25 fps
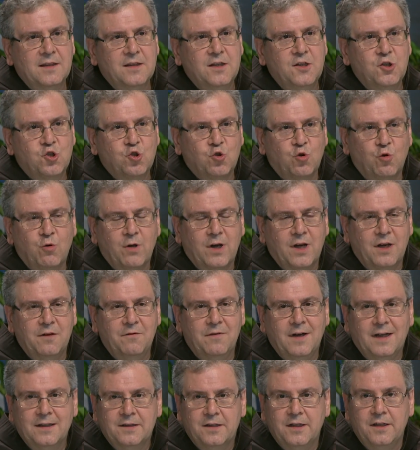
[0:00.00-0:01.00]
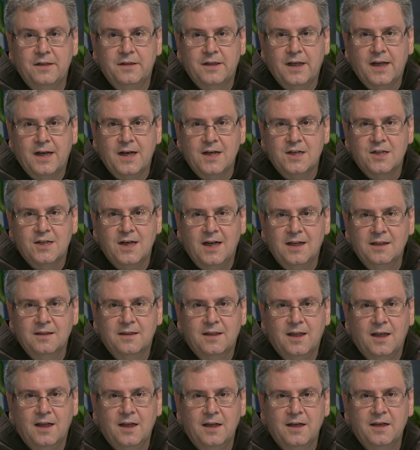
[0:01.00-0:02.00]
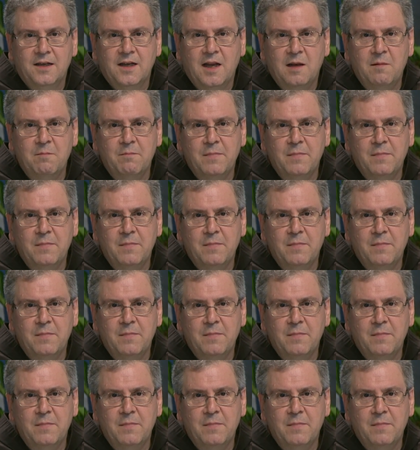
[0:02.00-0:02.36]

an encounter. The first